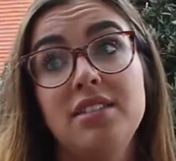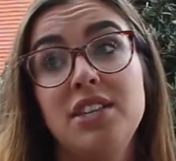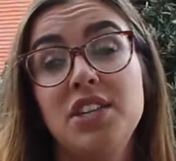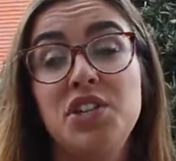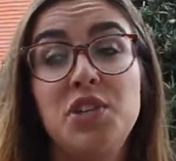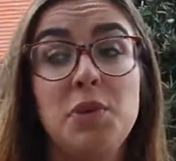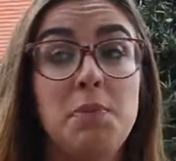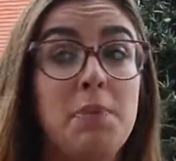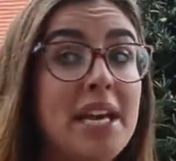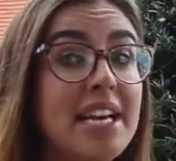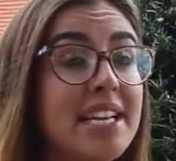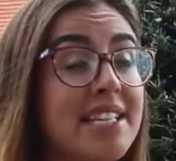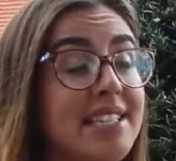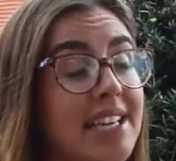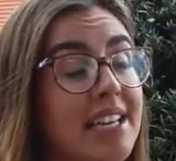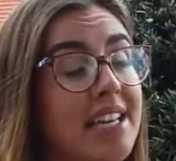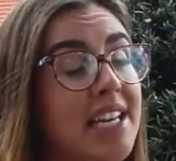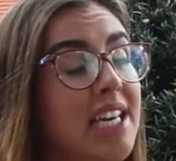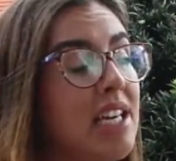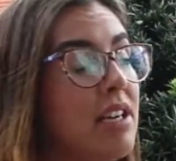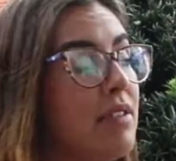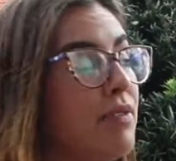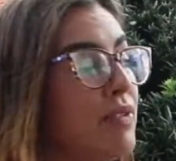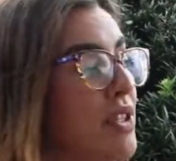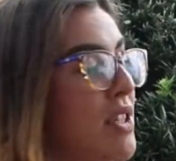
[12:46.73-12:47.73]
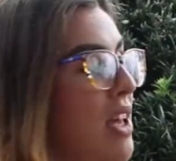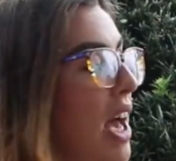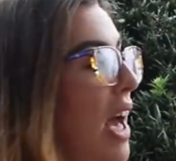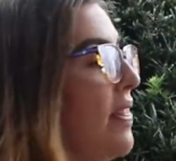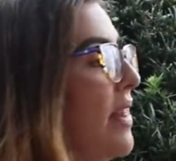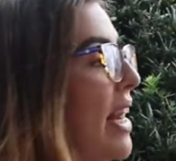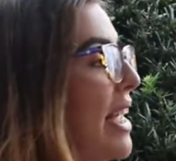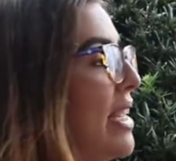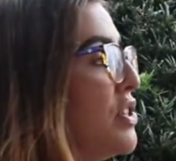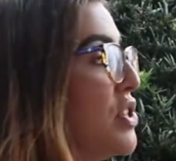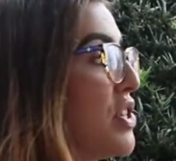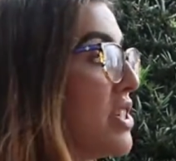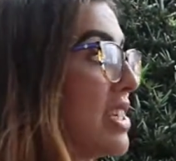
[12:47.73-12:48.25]
So she picks the leaves nice.
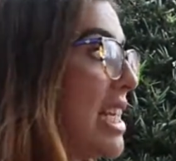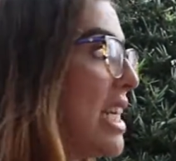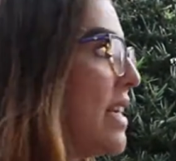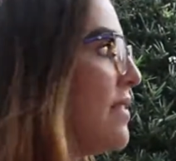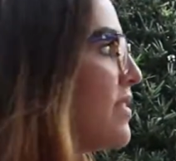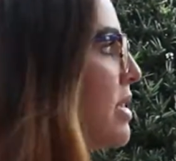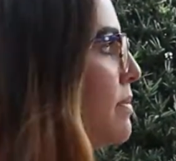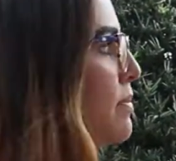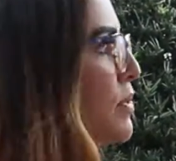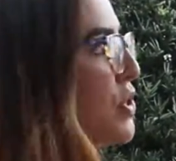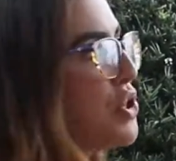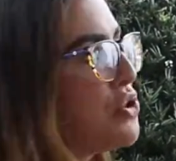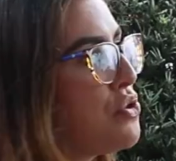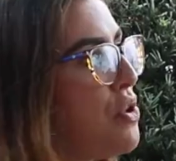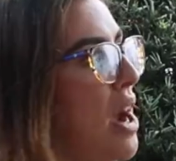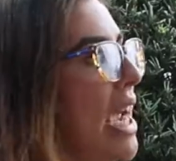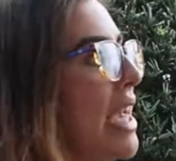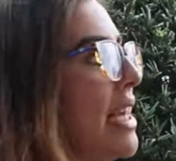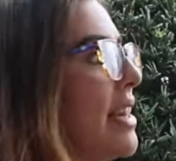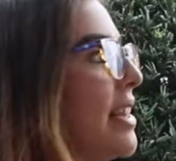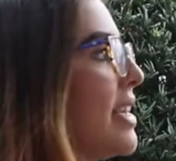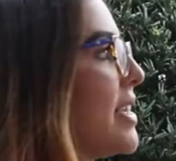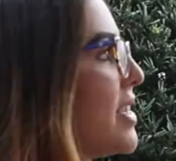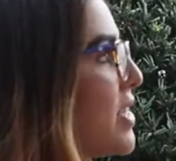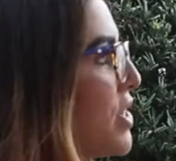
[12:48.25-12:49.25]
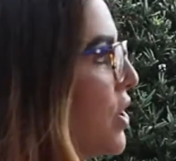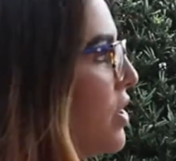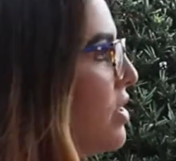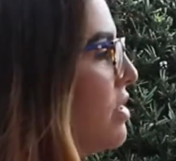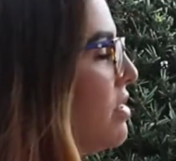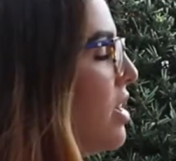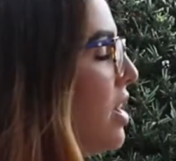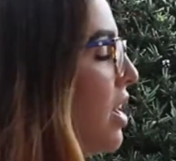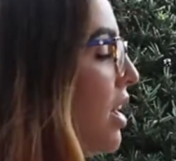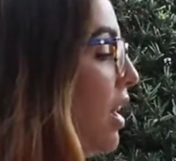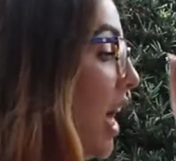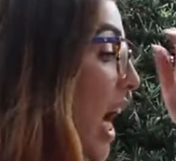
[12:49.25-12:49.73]
and then just leaves them to dry in the sun